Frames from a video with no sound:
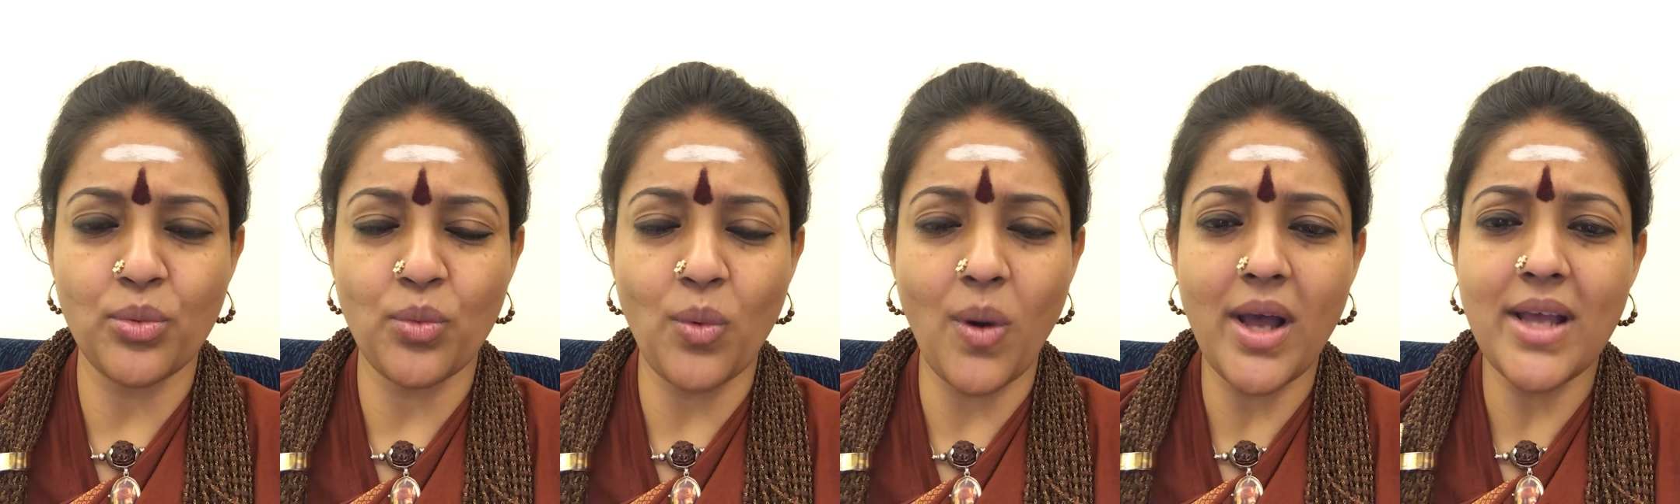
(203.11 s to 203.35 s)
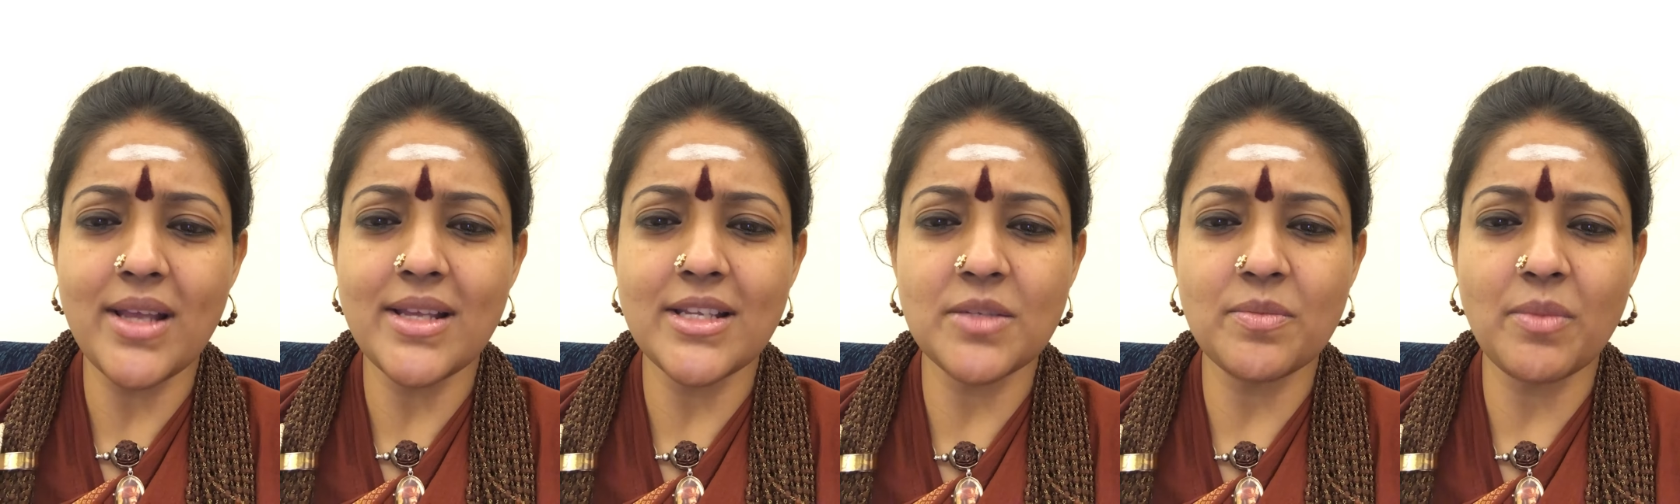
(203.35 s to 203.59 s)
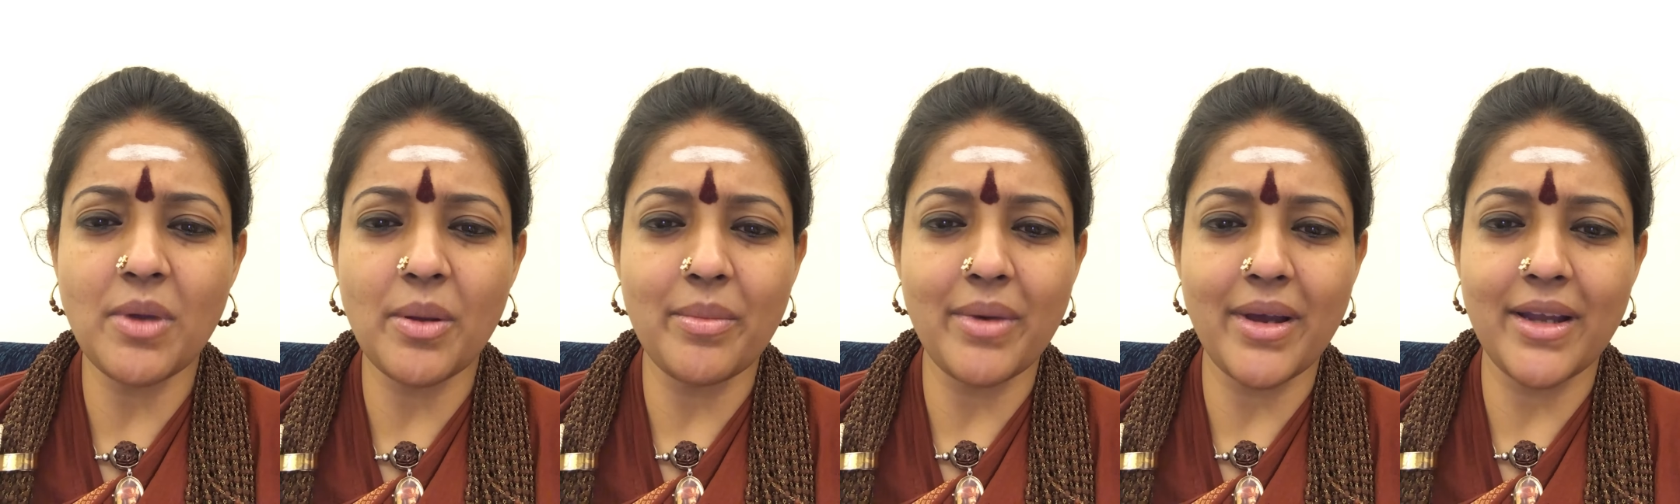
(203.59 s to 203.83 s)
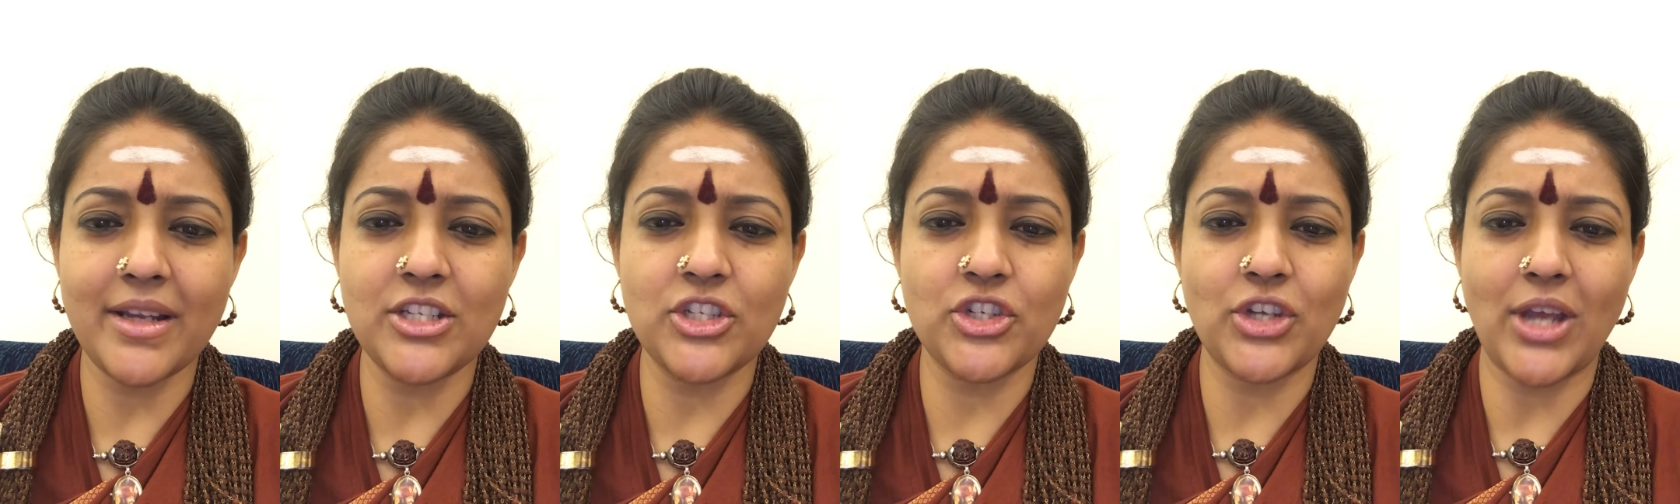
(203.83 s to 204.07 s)
Why is my
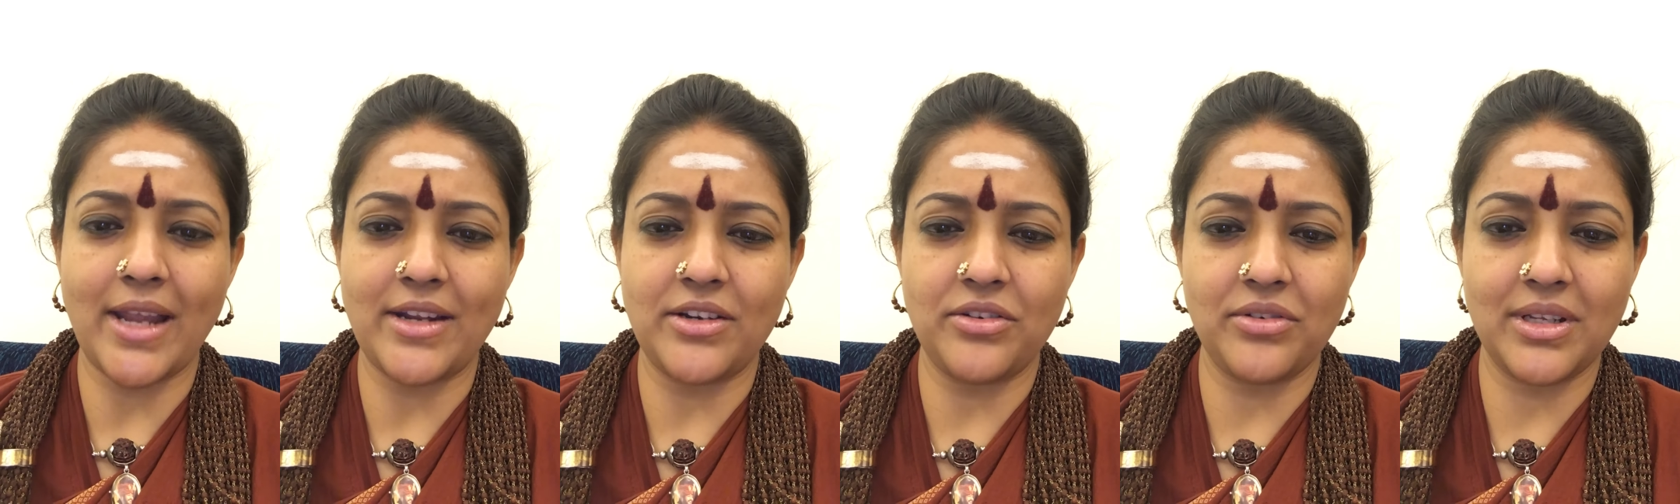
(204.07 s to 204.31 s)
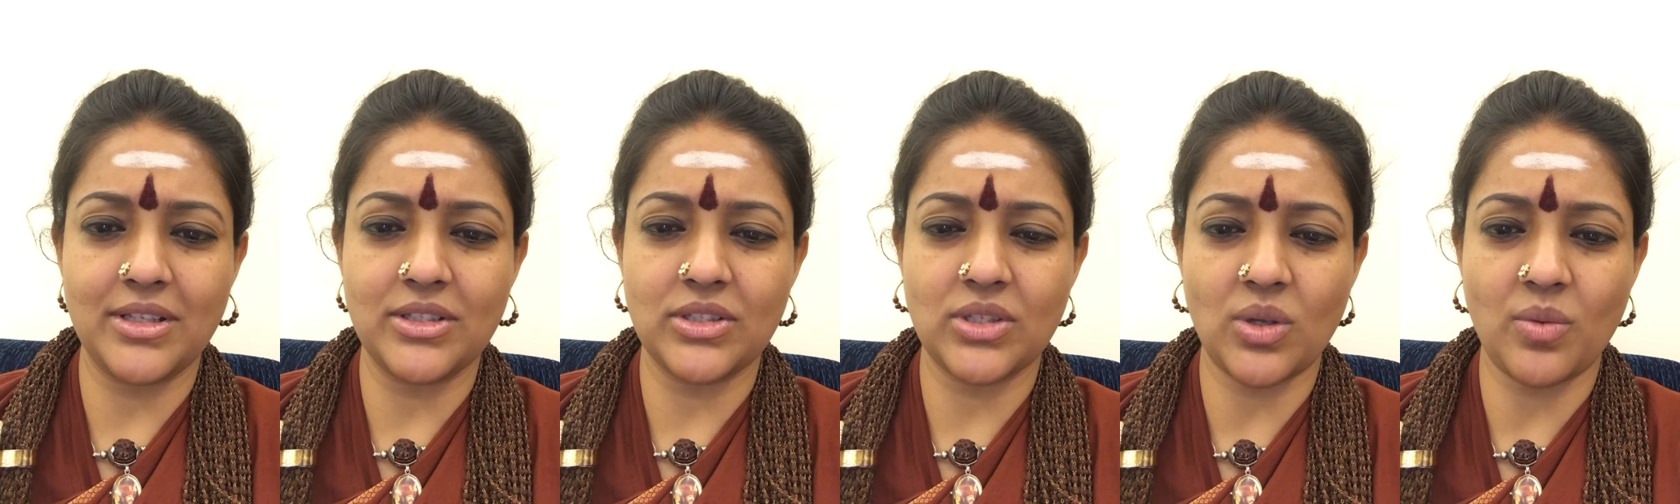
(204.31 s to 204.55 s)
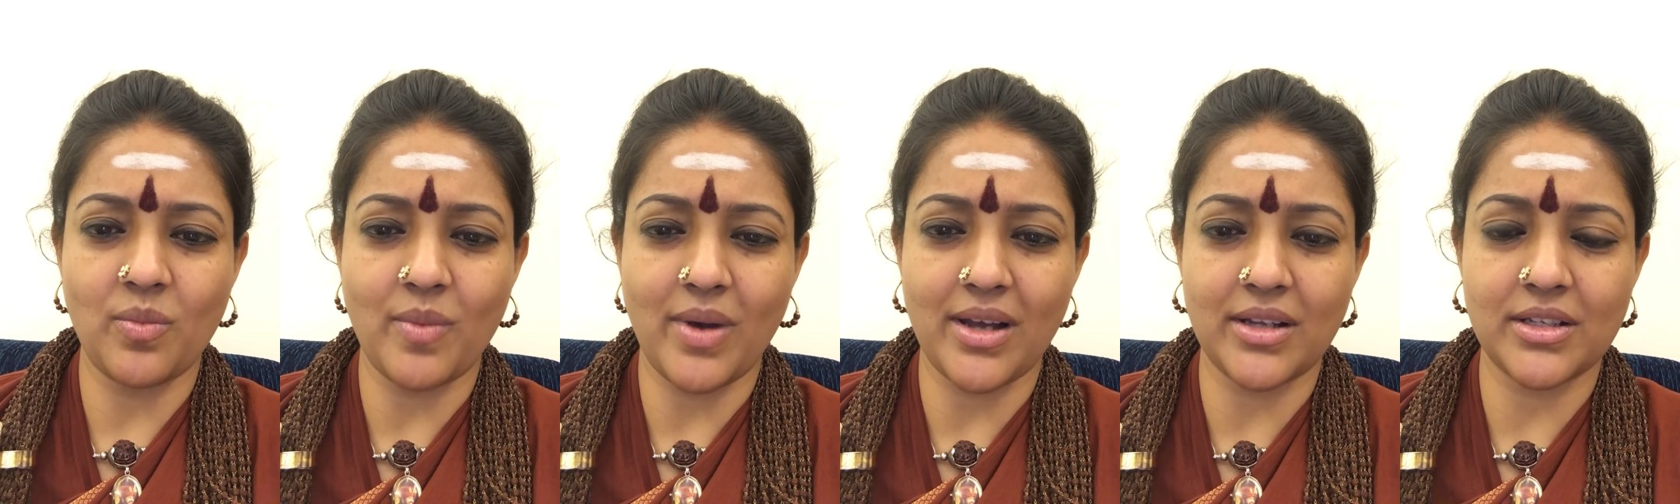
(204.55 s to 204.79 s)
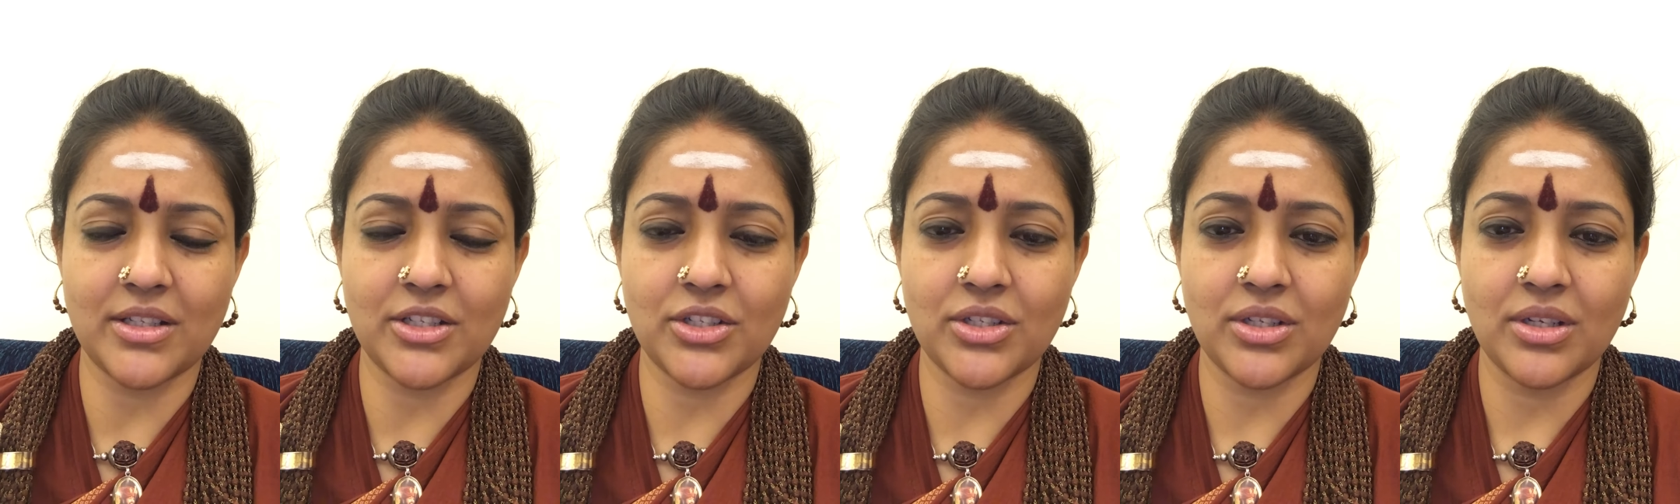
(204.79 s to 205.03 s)
mind chattering so
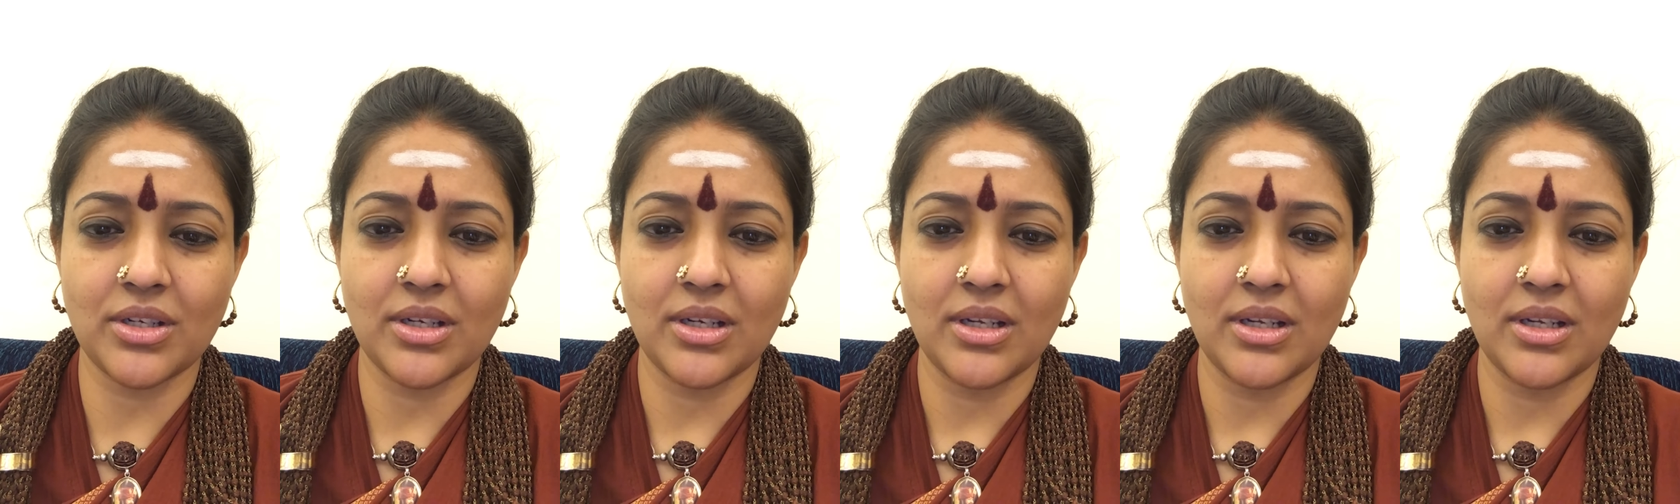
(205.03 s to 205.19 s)
much?